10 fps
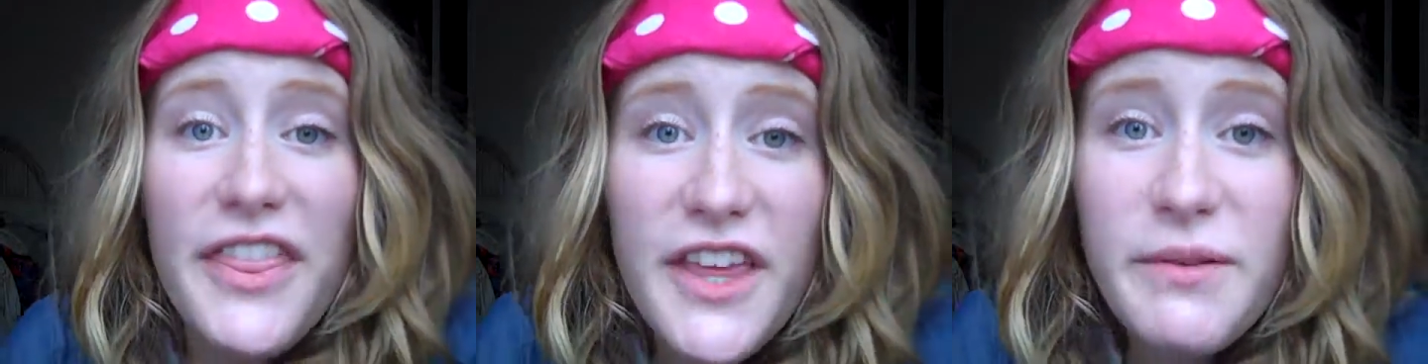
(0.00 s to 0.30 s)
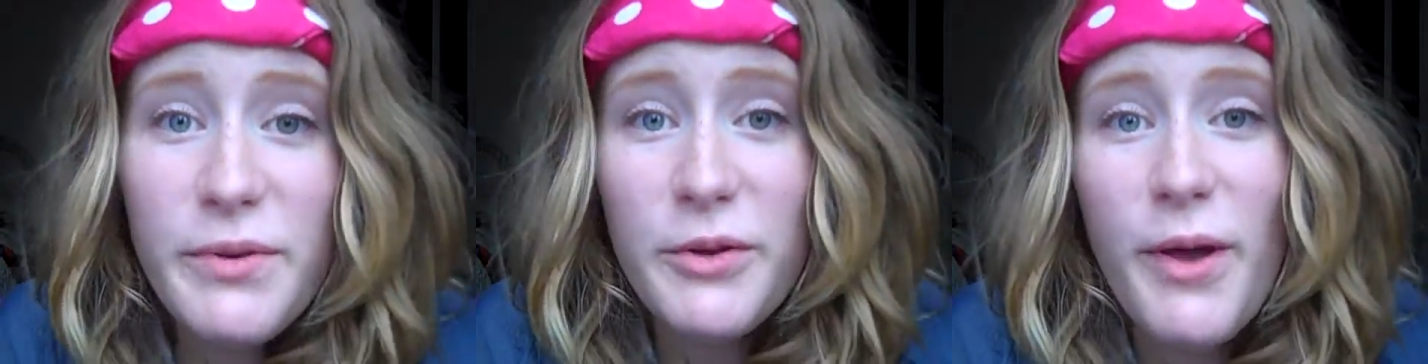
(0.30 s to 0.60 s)
I
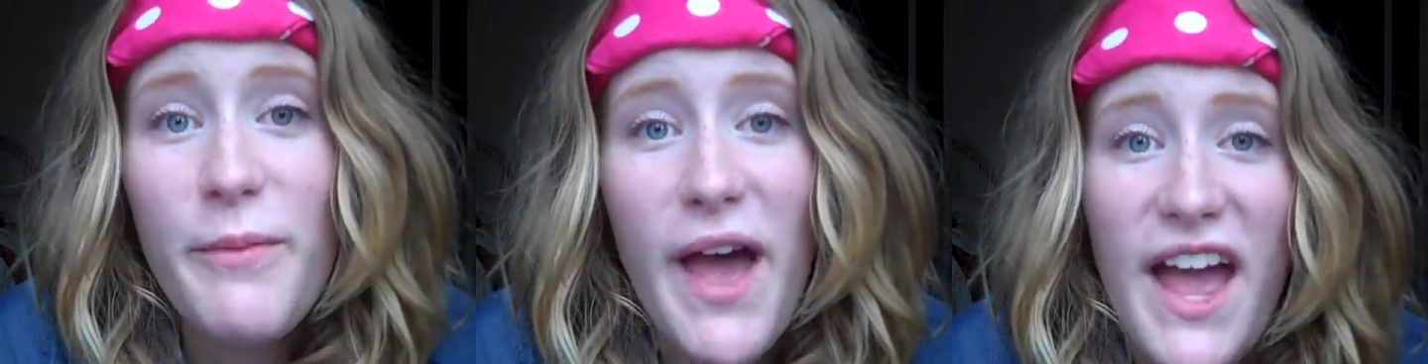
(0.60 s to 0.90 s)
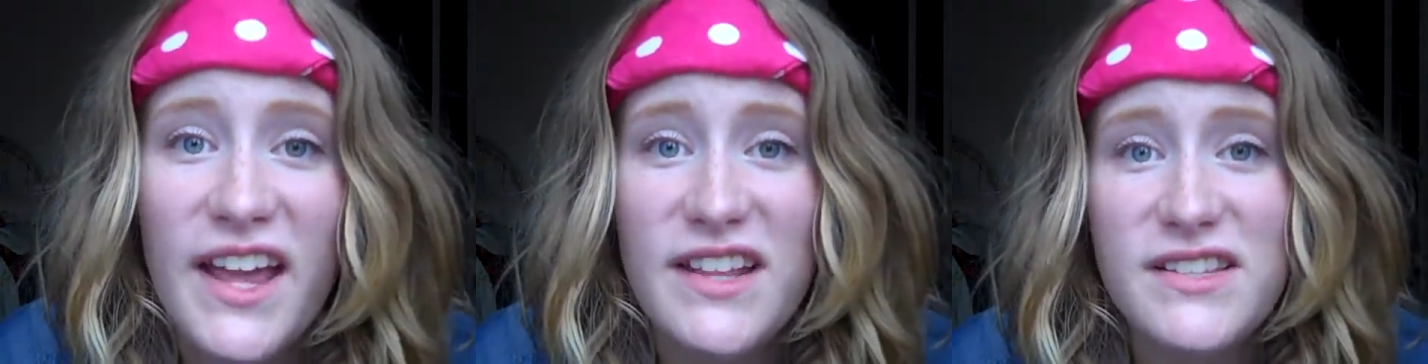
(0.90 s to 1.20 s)
think Bilbo
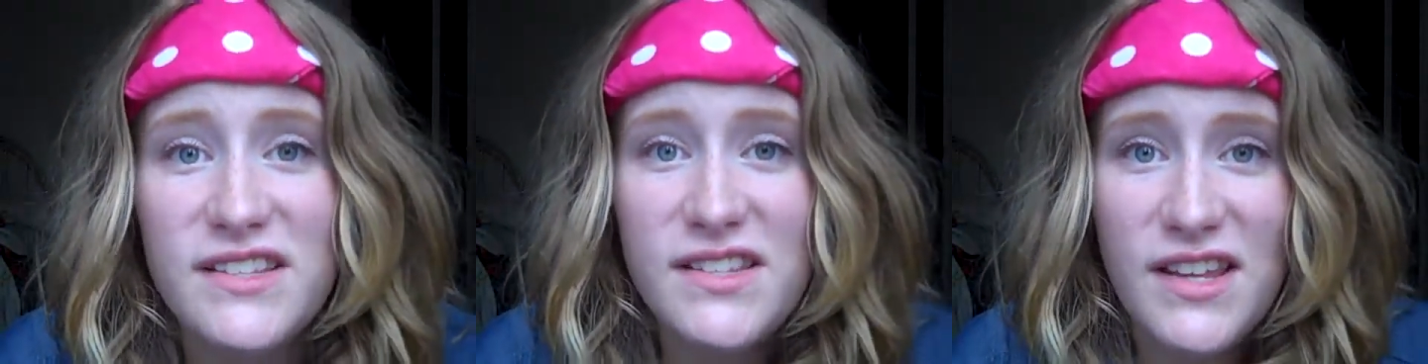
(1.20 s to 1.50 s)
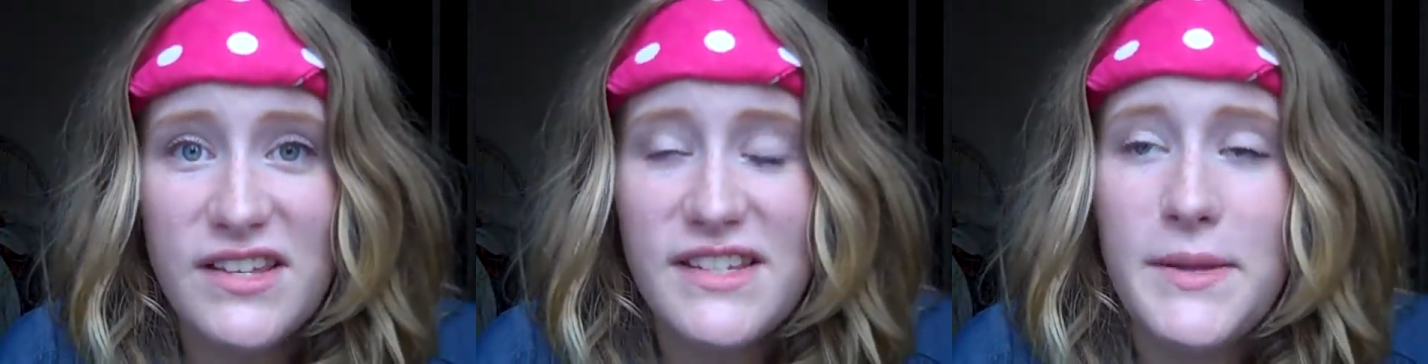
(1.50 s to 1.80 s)

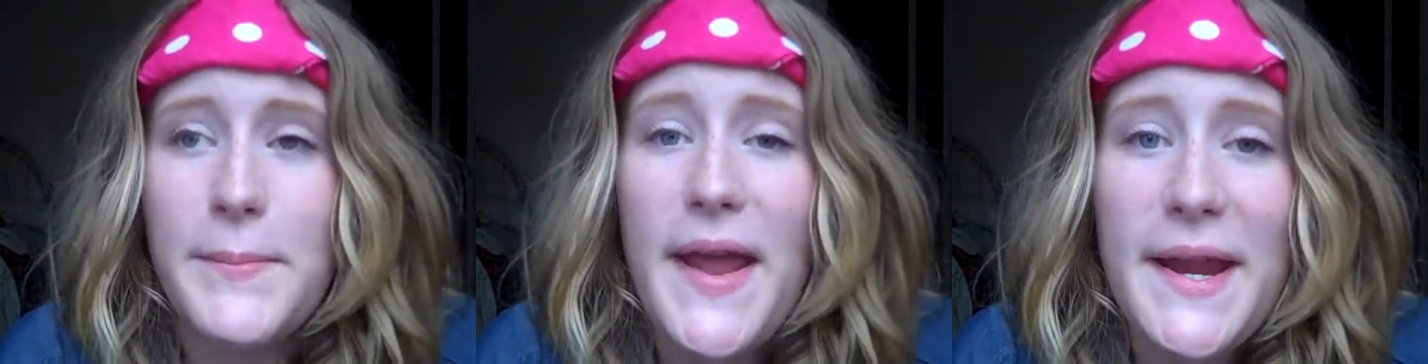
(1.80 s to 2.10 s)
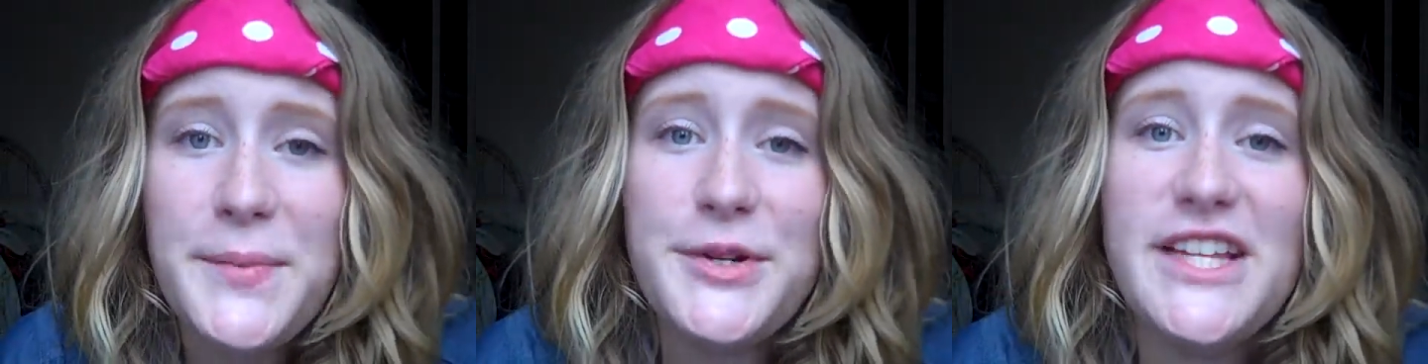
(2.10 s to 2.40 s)
Baggins is the
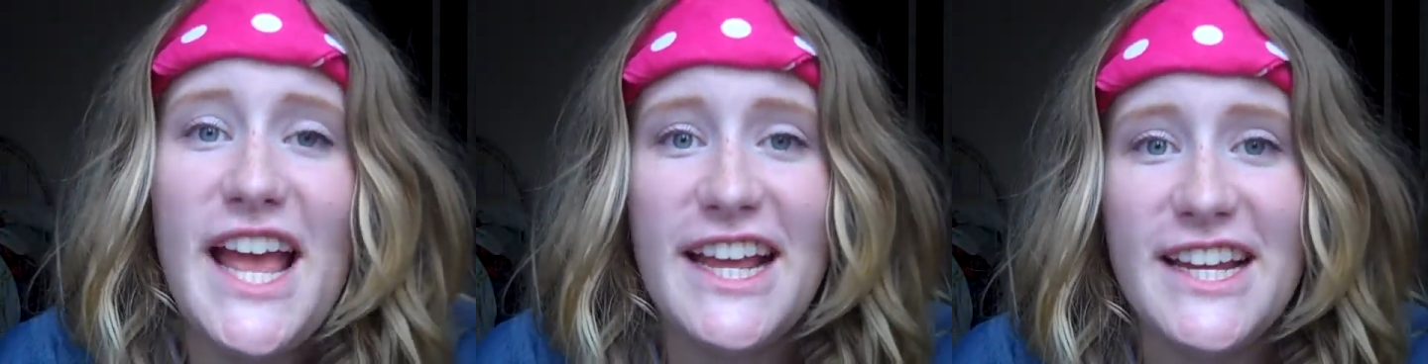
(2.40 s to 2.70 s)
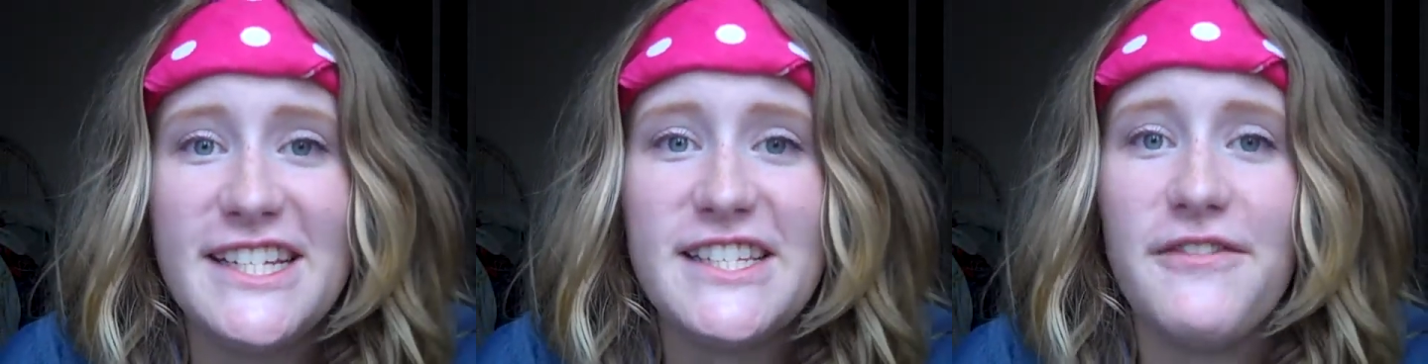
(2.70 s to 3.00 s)
main
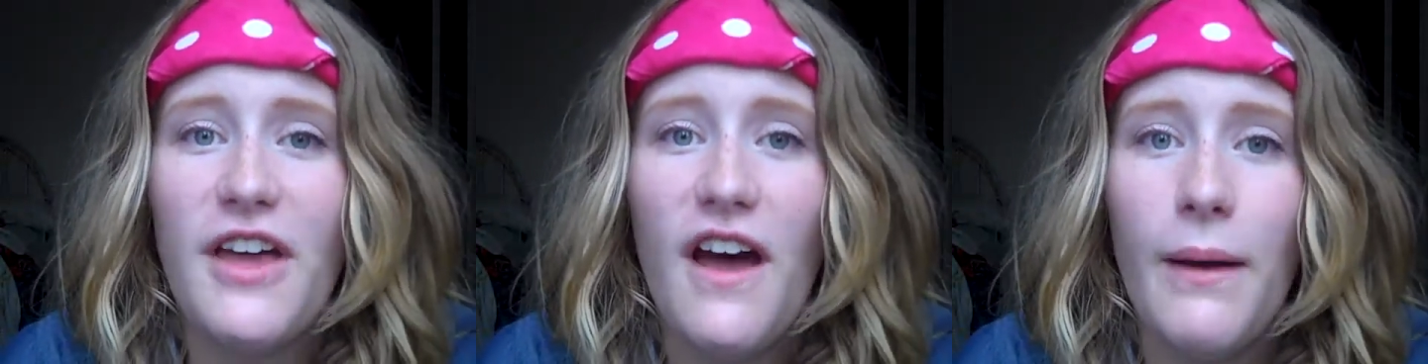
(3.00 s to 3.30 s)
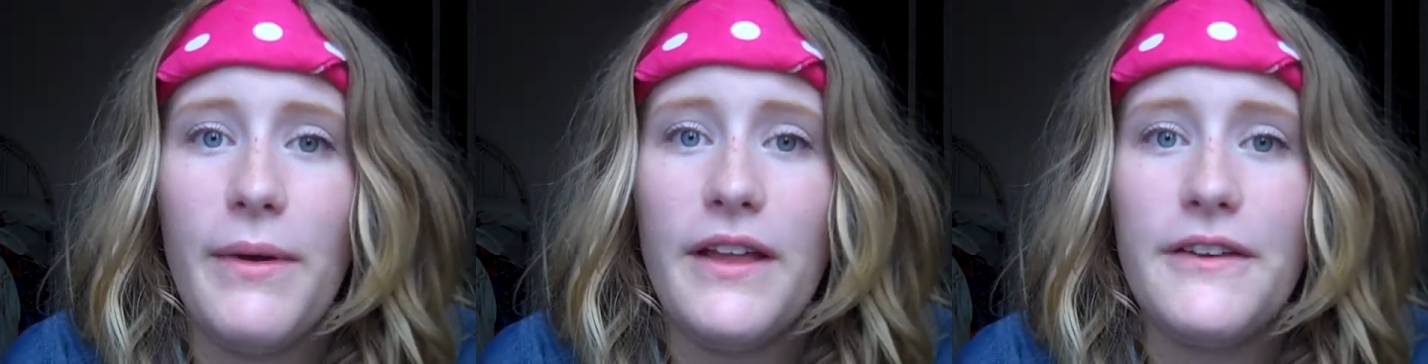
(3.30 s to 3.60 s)
protagonist of The
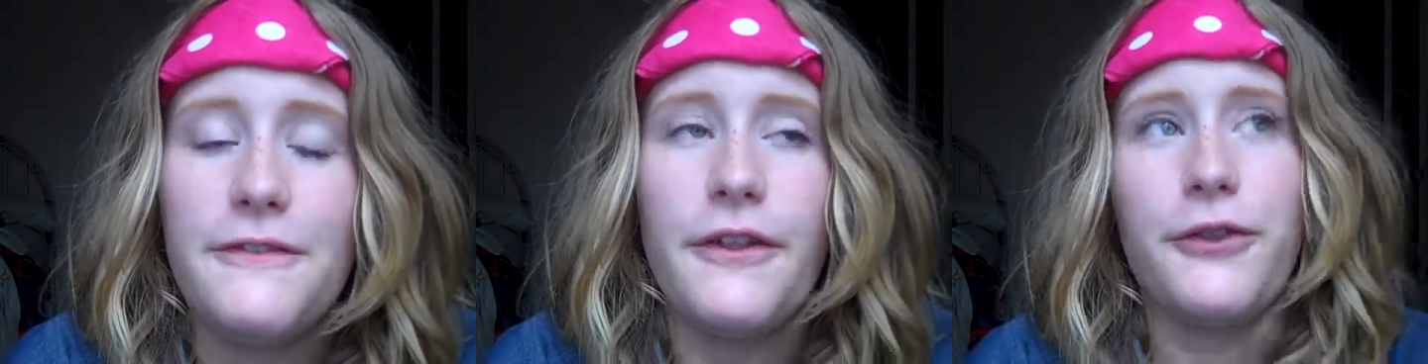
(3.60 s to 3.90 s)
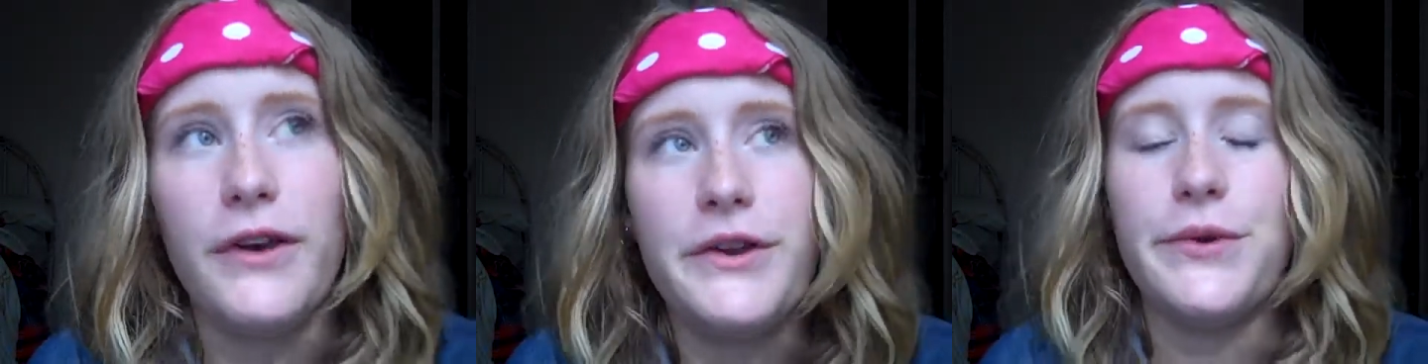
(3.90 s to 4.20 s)
Hobbit for
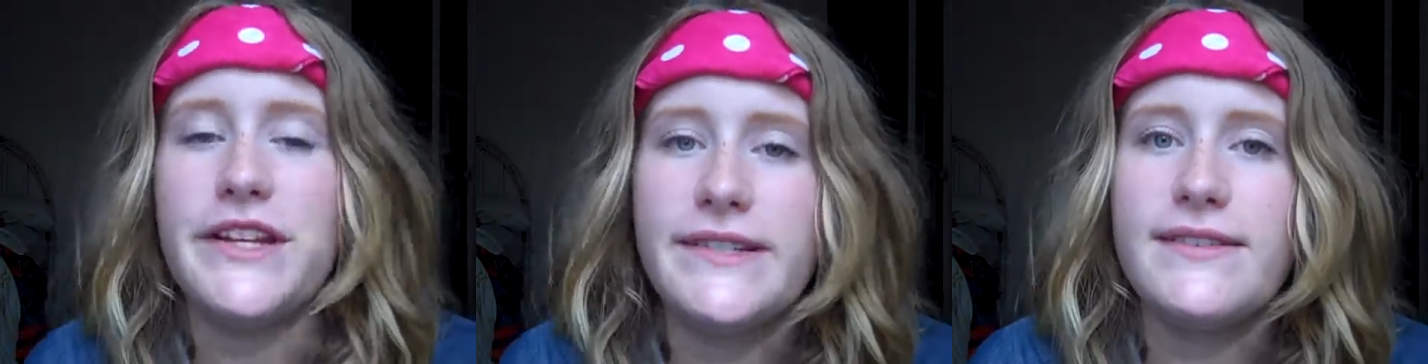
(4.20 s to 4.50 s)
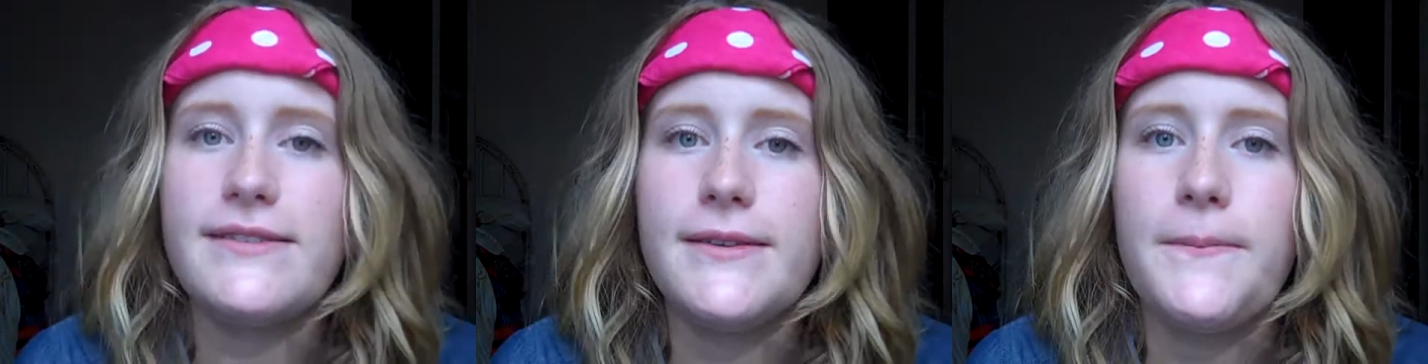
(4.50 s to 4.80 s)
3
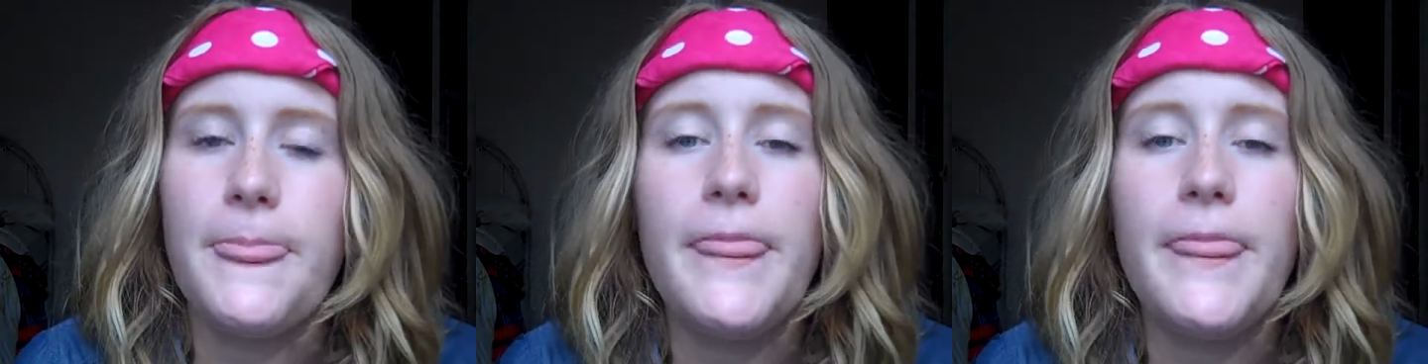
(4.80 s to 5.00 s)
reasons.